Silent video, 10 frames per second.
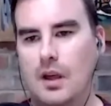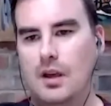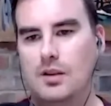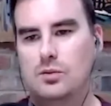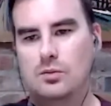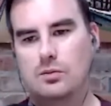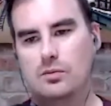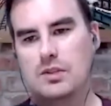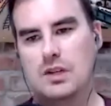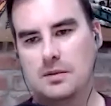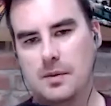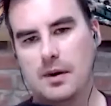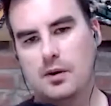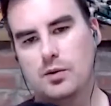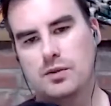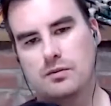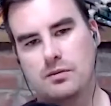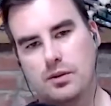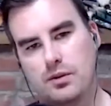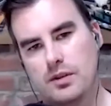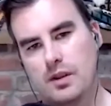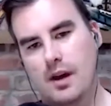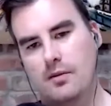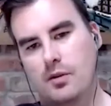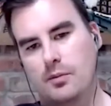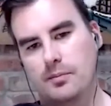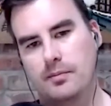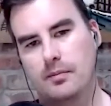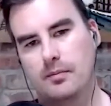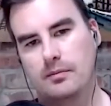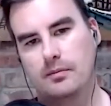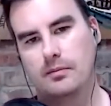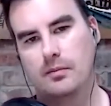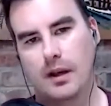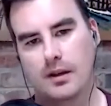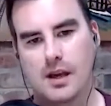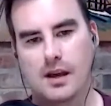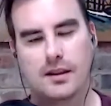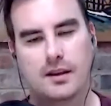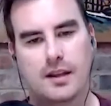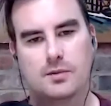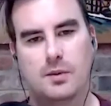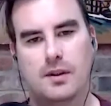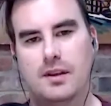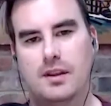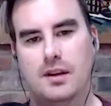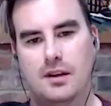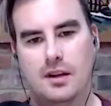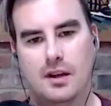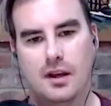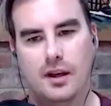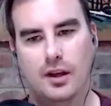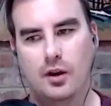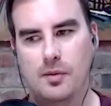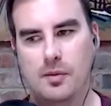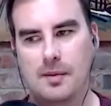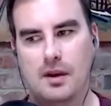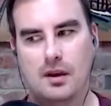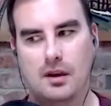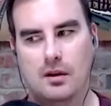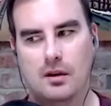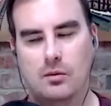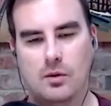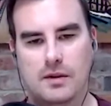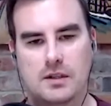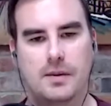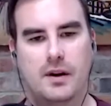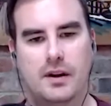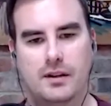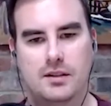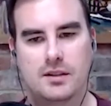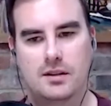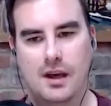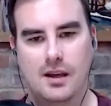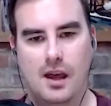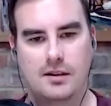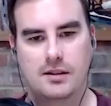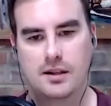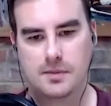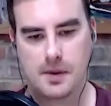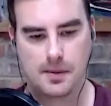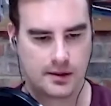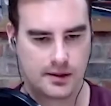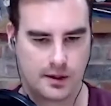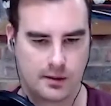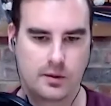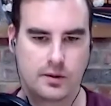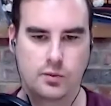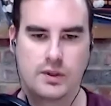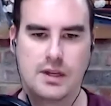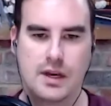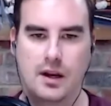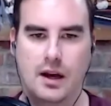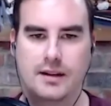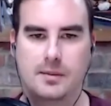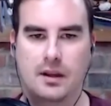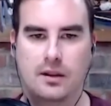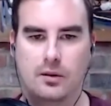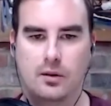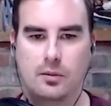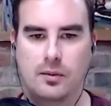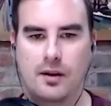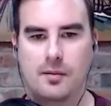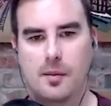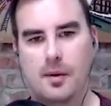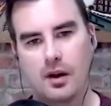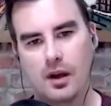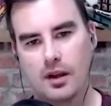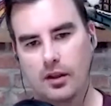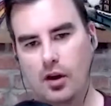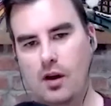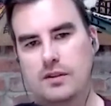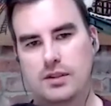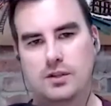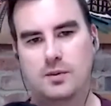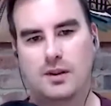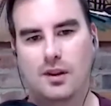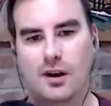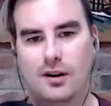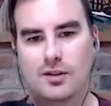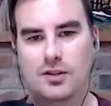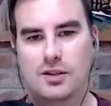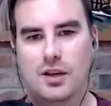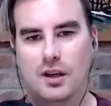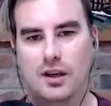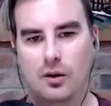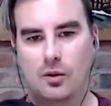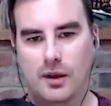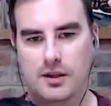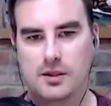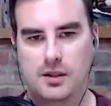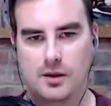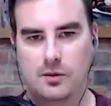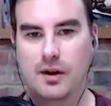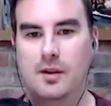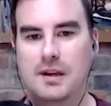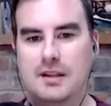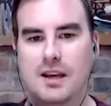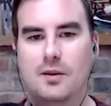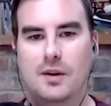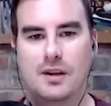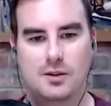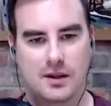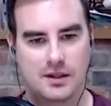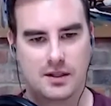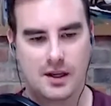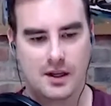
So, talk to me about who's in who's in that room, right? Because I, I think that's one thing that you know maybe we've experienced as salespeople is like we we tend not to be in the room. And I remember the conversation with Lars. You know, his, his one of the big takeaways was,